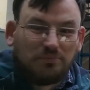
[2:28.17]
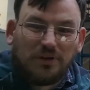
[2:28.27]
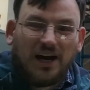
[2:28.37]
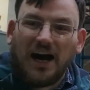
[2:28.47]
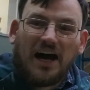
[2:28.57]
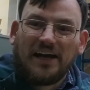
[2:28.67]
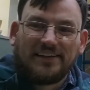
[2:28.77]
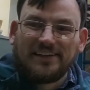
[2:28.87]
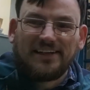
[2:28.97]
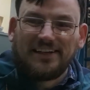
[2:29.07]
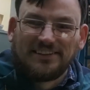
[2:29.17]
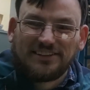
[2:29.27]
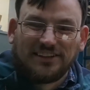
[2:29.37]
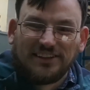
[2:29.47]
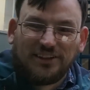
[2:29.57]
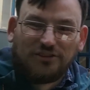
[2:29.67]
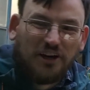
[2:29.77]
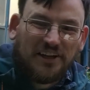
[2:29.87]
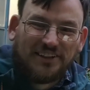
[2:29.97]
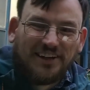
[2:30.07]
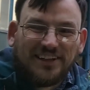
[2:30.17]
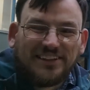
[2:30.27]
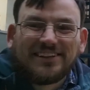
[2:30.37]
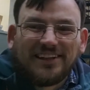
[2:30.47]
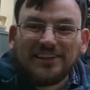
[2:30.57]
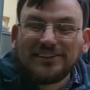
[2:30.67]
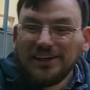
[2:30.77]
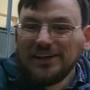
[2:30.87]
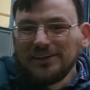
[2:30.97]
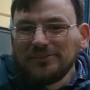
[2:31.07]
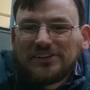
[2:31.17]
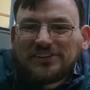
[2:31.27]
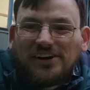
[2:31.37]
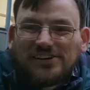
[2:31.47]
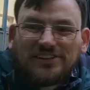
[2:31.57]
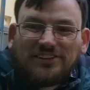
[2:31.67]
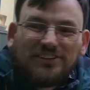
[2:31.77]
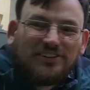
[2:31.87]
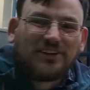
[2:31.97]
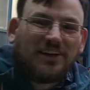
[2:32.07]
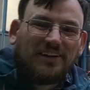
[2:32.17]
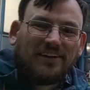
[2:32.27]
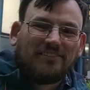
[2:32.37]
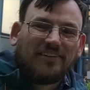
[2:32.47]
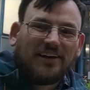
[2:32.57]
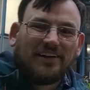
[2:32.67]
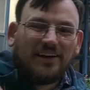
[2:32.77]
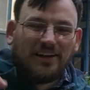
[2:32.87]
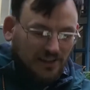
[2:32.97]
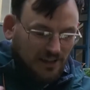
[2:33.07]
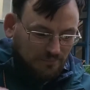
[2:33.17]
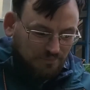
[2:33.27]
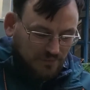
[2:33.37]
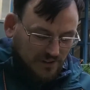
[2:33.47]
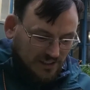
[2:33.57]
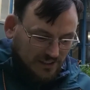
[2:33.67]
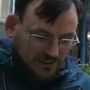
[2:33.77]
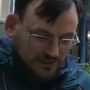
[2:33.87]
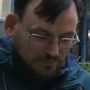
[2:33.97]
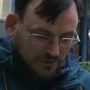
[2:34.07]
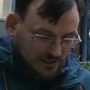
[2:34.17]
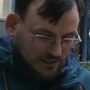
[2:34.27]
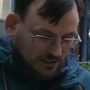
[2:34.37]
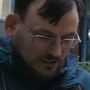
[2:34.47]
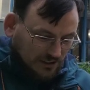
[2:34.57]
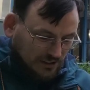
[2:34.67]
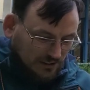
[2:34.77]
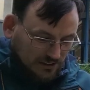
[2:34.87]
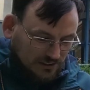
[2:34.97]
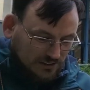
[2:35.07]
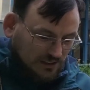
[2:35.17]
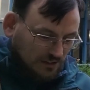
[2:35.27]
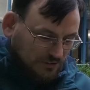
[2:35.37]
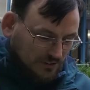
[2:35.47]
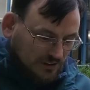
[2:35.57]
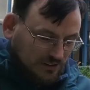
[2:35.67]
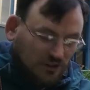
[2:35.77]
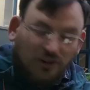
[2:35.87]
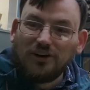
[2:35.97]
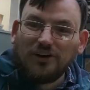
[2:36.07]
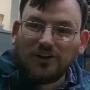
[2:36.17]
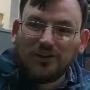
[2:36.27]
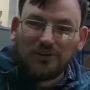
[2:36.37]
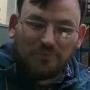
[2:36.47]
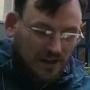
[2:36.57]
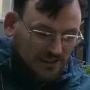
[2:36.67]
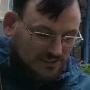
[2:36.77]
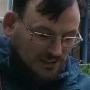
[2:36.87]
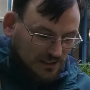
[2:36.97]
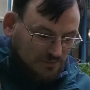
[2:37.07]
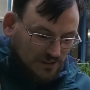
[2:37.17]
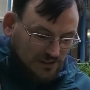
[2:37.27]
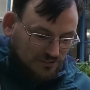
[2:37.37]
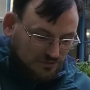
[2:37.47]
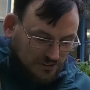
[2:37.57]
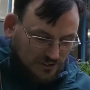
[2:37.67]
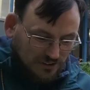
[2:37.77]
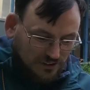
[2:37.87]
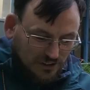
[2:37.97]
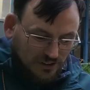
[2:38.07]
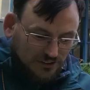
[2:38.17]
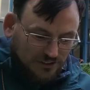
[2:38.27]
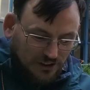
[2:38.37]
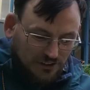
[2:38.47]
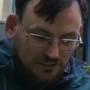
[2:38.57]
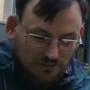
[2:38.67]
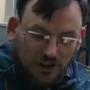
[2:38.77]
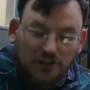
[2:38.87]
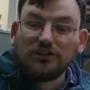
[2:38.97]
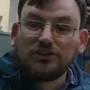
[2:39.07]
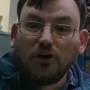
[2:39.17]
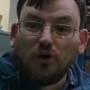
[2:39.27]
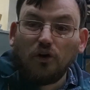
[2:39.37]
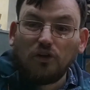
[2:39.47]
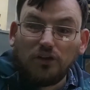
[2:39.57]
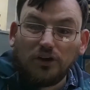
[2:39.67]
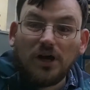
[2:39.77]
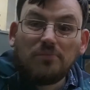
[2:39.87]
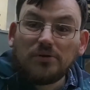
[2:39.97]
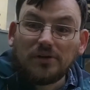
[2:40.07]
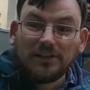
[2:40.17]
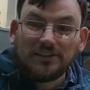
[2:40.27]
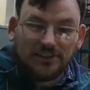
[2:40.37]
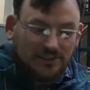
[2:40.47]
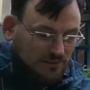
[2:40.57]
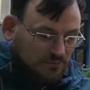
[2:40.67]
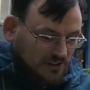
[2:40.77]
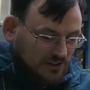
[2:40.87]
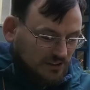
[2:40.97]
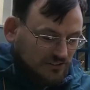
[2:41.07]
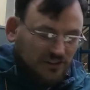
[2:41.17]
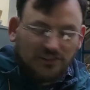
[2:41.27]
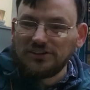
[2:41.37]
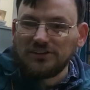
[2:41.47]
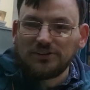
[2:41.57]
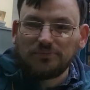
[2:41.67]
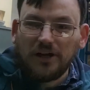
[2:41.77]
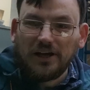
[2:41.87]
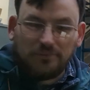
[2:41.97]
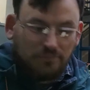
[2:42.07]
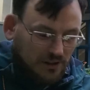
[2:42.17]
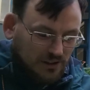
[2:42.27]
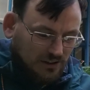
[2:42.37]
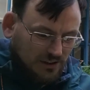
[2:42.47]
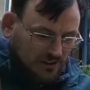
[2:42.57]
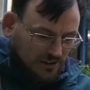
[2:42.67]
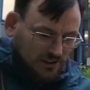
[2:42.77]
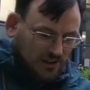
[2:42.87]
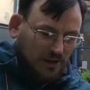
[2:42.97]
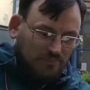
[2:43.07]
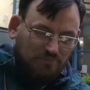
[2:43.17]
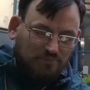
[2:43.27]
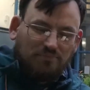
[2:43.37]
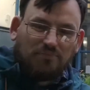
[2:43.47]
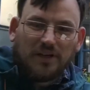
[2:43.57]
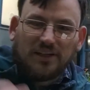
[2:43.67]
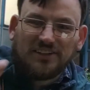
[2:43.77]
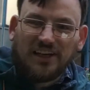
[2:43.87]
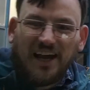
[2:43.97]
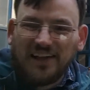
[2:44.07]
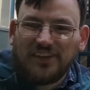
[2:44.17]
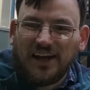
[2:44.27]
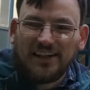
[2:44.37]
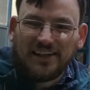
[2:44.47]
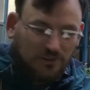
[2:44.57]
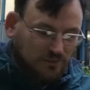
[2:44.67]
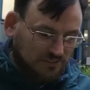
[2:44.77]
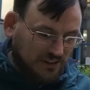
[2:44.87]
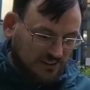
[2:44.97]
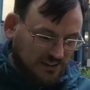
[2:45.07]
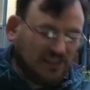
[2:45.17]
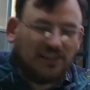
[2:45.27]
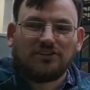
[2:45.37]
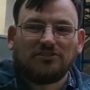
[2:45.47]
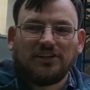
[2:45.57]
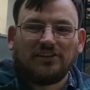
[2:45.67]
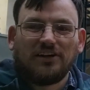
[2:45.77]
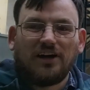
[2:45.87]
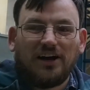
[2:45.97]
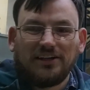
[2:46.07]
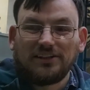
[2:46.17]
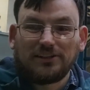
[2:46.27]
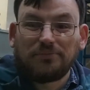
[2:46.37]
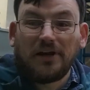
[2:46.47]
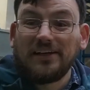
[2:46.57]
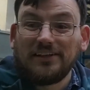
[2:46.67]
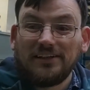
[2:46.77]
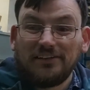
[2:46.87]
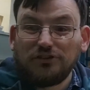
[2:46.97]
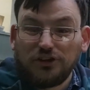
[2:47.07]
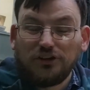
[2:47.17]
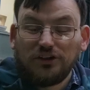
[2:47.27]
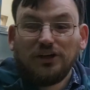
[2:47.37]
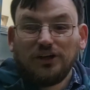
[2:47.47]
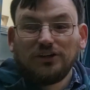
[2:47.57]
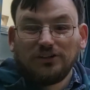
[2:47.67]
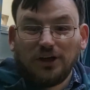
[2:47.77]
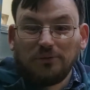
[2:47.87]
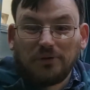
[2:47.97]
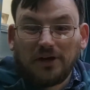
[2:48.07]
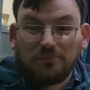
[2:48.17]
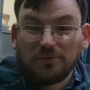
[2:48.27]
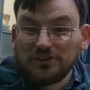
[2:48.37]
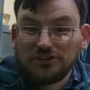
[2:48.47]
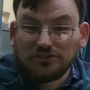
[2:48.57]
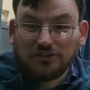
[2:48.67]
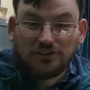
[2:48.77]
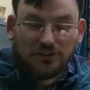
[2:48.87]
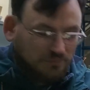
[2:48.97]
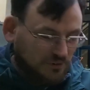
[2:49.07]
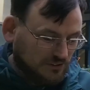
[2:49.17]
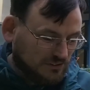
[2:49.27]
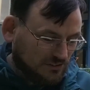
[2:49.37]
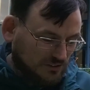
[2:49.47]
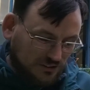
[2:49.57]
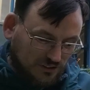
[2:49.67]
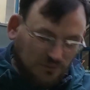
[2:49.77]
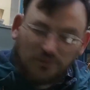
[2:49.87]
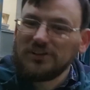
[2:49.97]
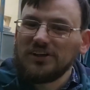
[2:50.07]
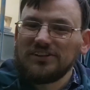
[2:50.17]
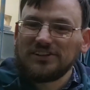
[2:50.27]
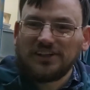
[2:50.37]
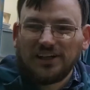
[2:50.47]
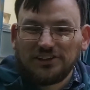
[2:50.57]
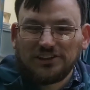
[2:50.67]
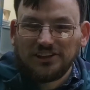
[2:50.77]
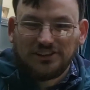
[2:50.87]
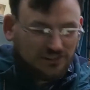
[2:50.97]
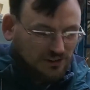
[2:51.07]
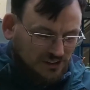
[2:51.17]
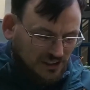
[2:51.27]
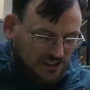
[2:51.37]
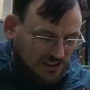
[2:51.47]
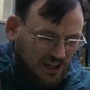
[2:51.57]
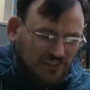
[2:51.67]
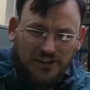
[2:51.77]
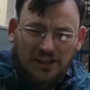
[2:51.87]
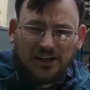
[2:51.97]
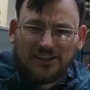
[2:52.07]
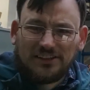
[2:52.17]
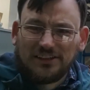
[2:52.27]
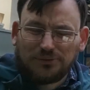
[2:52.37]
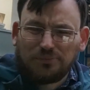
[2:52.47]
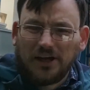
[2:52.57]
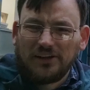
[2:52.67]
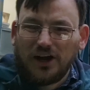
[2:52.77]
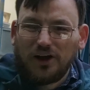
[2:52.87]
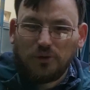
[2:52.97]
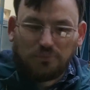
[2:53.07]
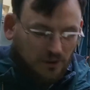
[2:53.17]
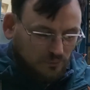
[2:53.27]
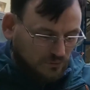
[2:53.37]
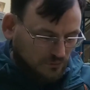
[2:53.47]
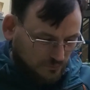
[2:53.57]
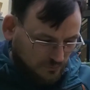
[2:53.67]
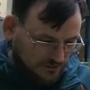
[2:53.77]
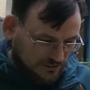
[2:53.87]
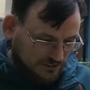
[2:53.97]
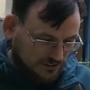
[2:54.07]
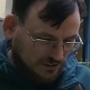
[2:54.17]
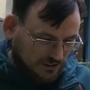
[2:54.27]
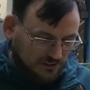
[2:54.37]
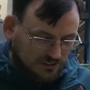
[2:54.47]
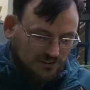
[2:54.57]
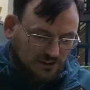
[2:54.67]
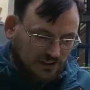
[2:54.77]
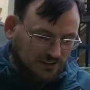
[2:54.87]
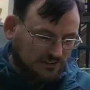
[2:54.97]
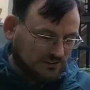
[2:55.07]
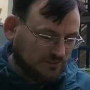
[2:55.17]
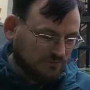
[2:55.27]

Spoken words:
But I instantly recognised this, which art can do, can't it, right? And it's a bit geeky. It's definitely not the best image for showing the roads or the numbering system that they're trying to display, but because I had that link with it, the geekery that I'd explain, and if you know about British road numbers you would understand too. So I think I'd display that on my wall, which is the art test.